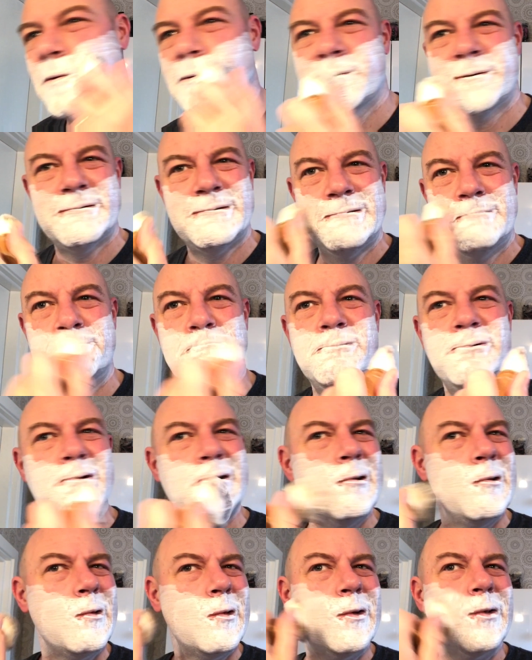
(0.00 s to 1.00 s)
that
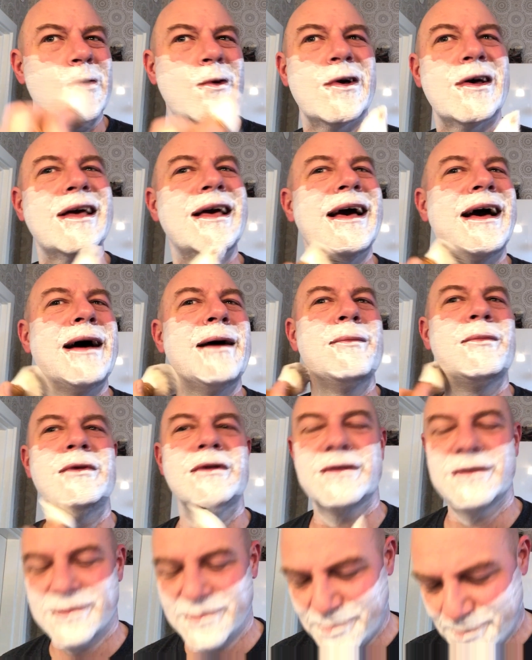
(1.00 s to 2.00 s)
broke the camel's